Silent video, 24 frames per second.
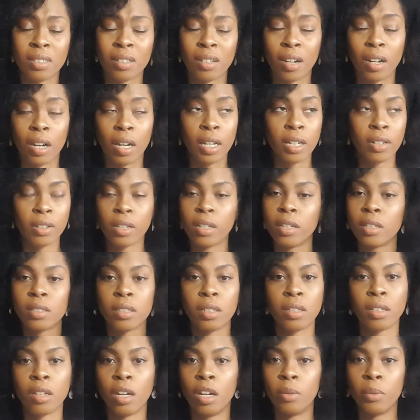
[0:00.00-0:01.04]
So like I
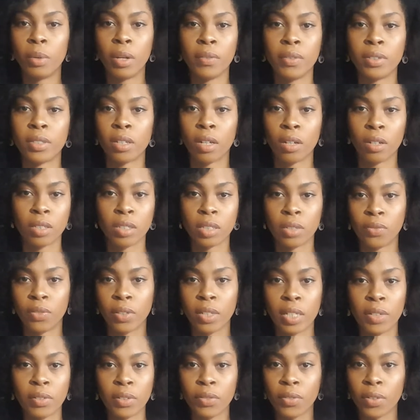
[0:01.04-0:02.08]
literally can't wear this because
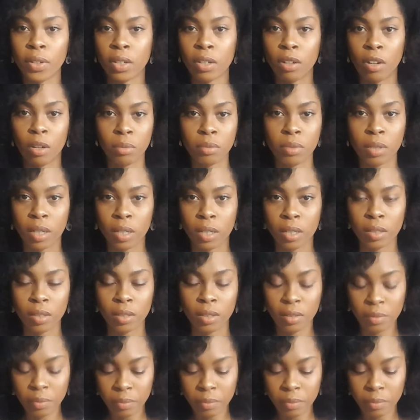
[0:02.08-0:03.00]
even if I go up to like